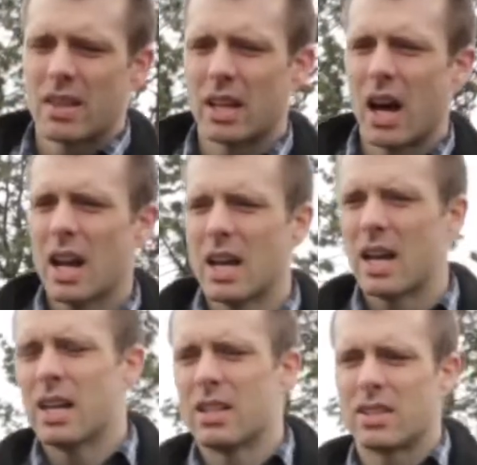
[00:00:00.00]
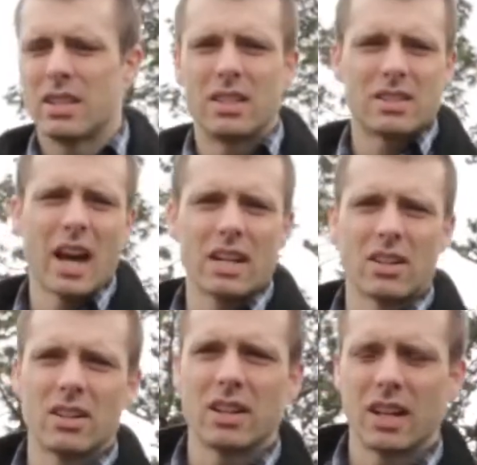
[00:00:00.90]
that God is the
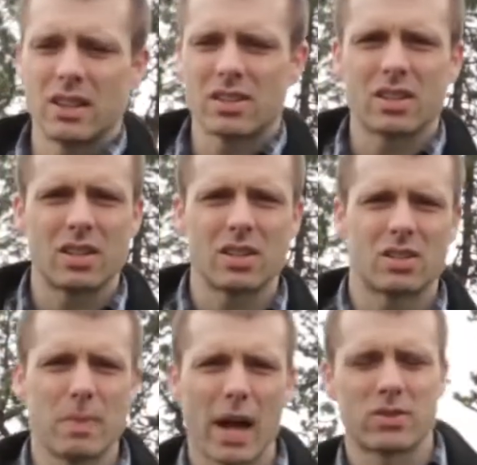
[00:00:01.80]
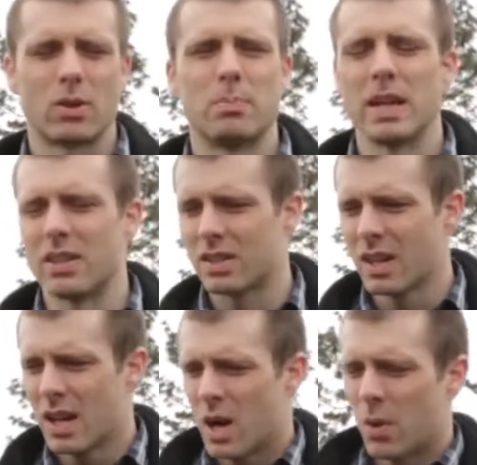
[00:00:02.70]
designer and this is his masterpiece.
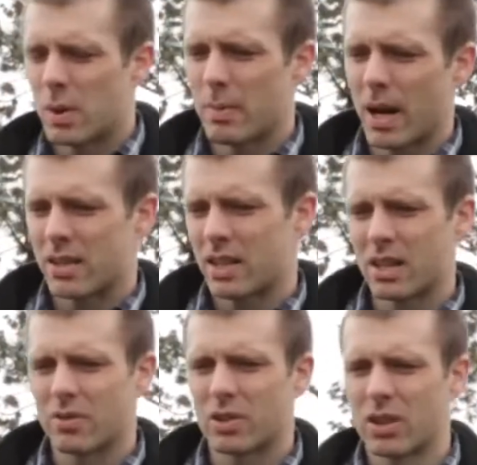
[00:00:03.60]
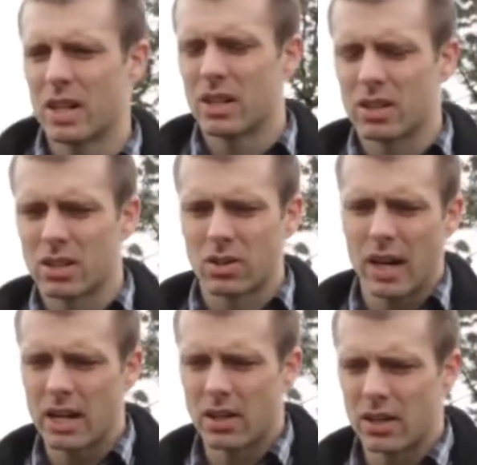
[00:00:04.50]
We might think of cre- the
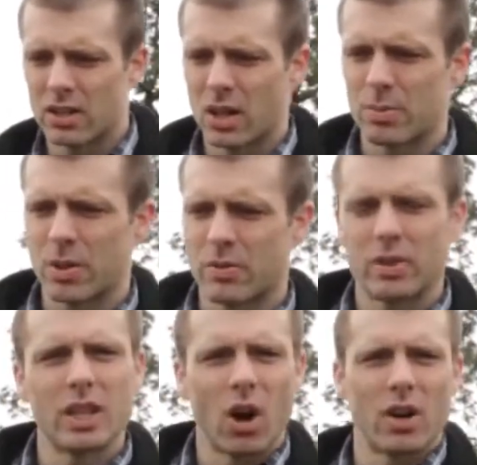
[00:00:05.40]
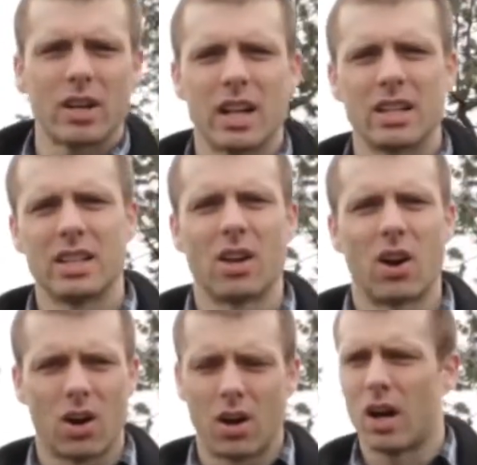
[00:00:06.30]
creator in terms of the art and the,
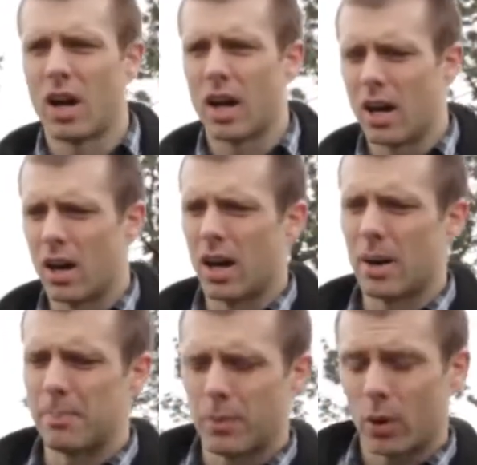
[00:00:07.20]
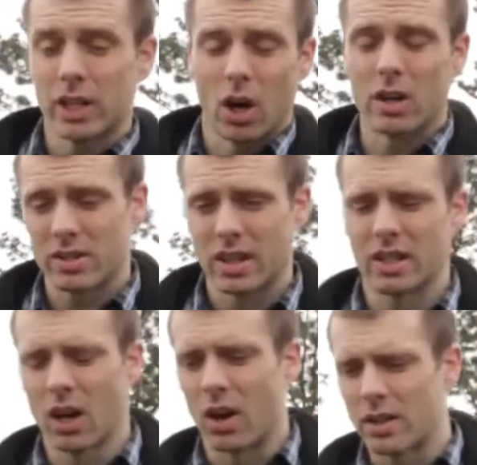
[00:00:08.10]
uh, um, or the artist
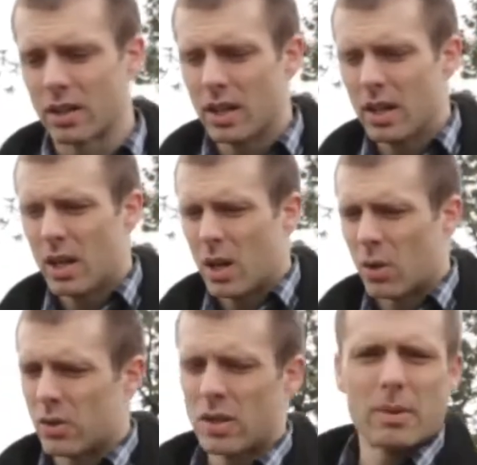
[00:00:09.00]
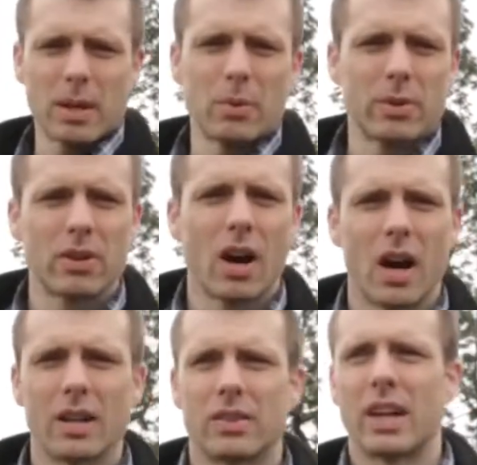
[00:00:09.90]
and the art. Well, the same thing with
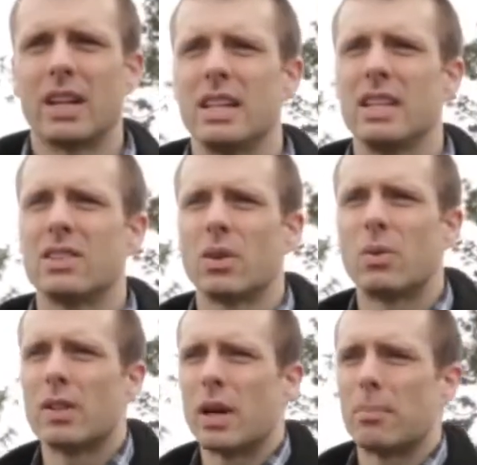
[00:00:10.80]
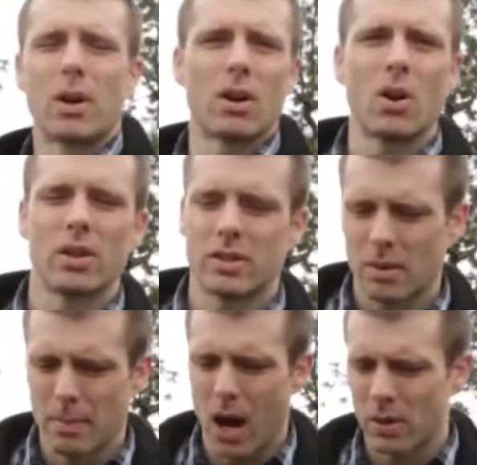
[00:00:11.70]
God is that he's the one that brought all this
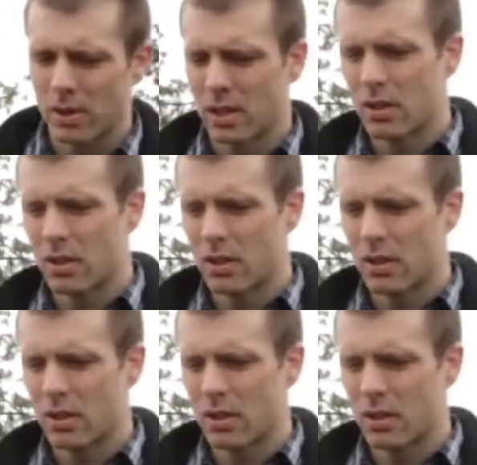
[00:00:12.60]
about